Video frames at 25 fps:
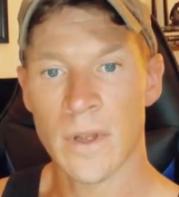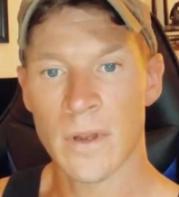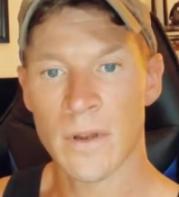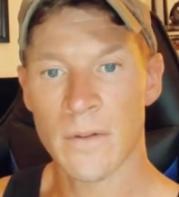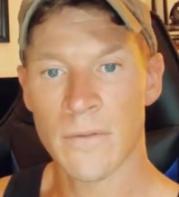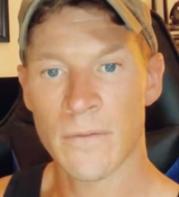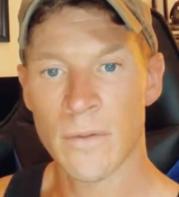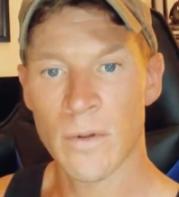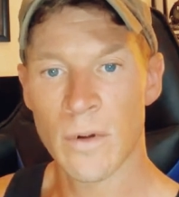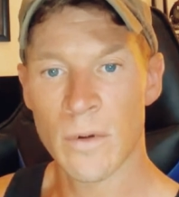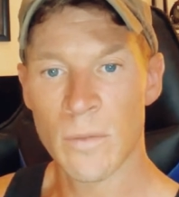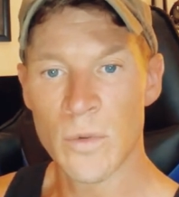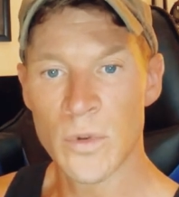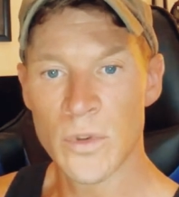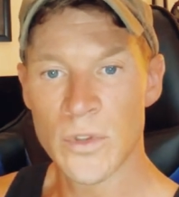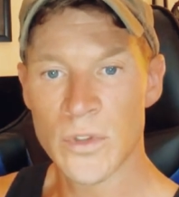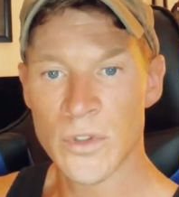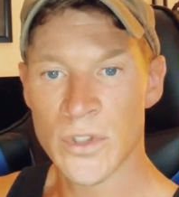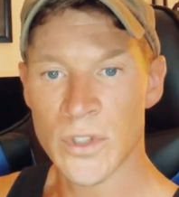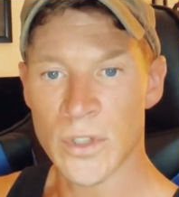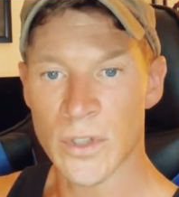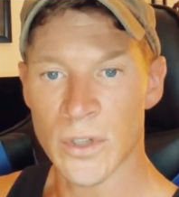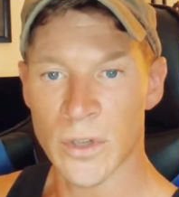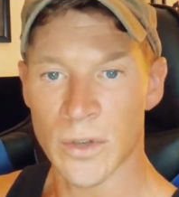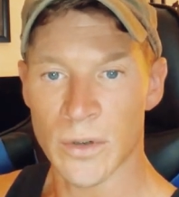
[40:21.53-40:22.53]

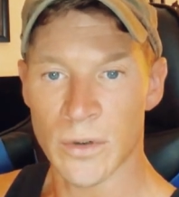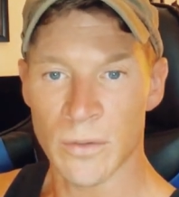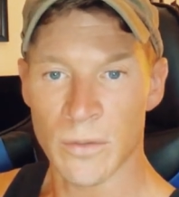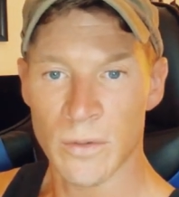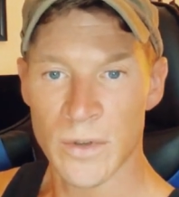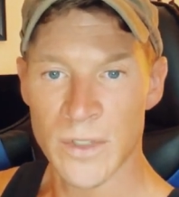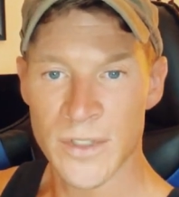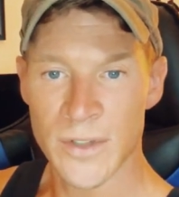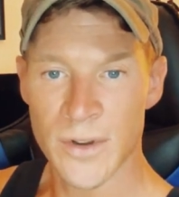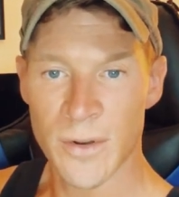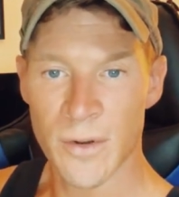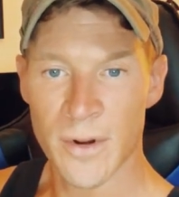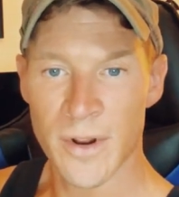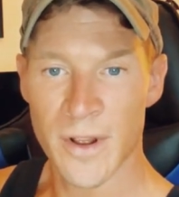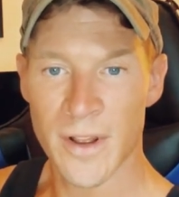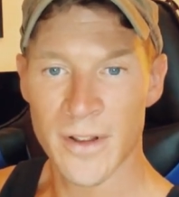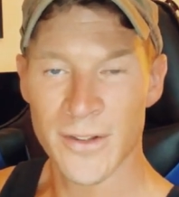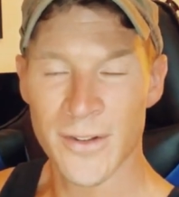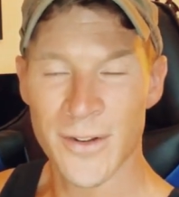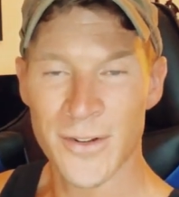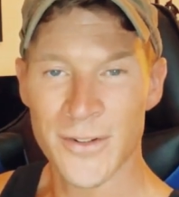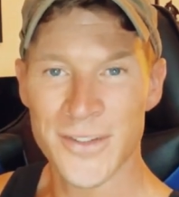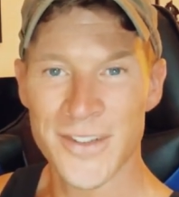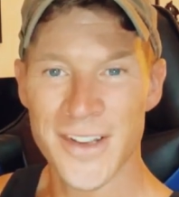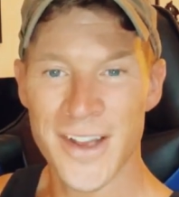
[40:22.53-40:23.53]
Fiorabuzzo, what's going on? Long
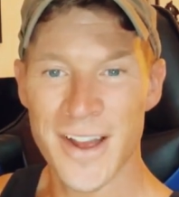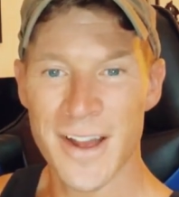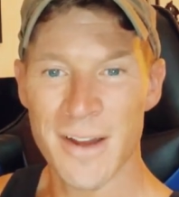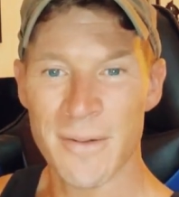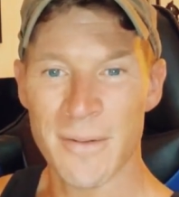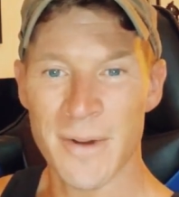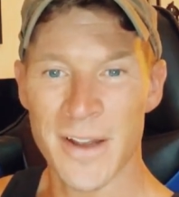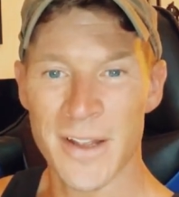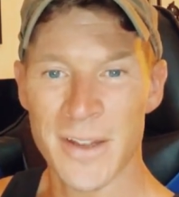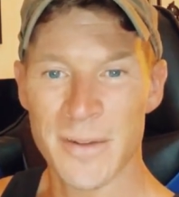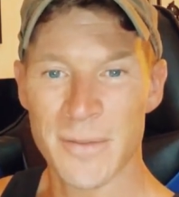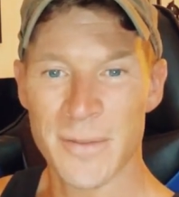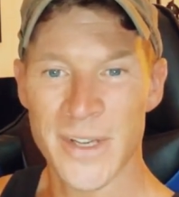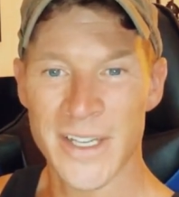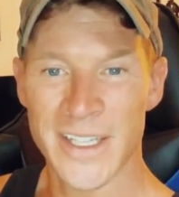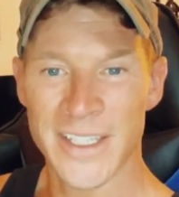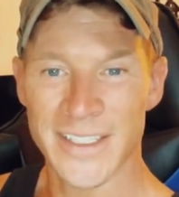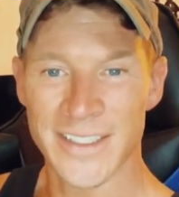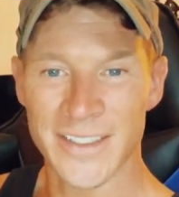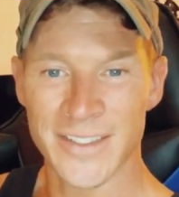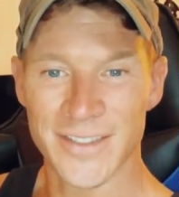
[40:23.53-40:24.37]
time. How you been?